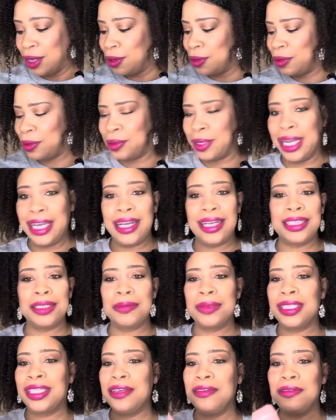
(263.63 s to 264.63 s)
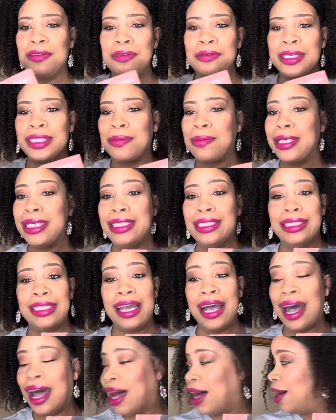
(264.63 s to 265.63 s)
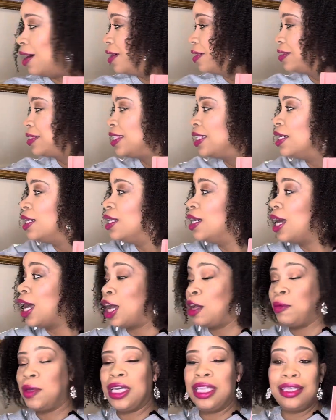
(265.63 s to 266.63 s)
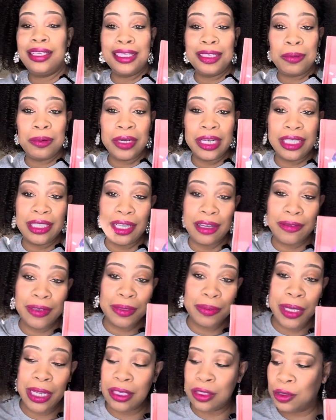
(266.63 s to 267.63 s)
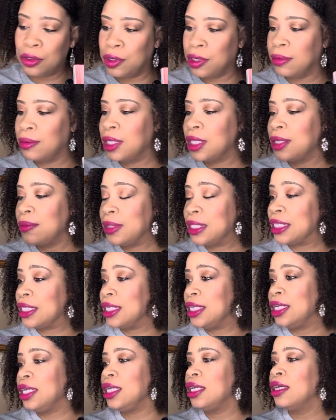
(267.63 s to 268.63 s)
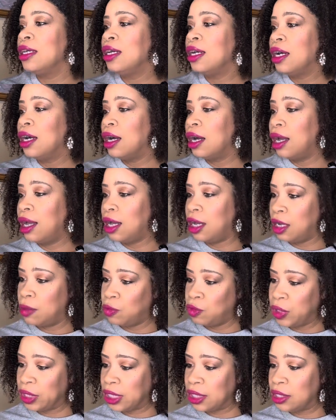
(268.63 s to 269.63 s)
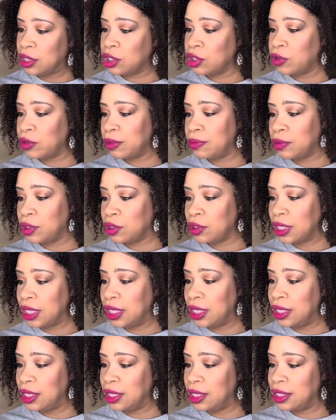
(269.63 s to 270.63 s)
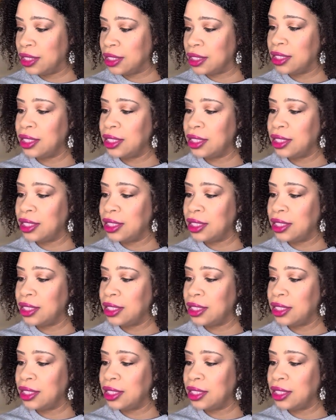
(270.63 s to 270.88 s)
Oh, they got some seafood recipes. Child. I mean, this is pretty self-explanatory, but let me see um, what the descriptor is.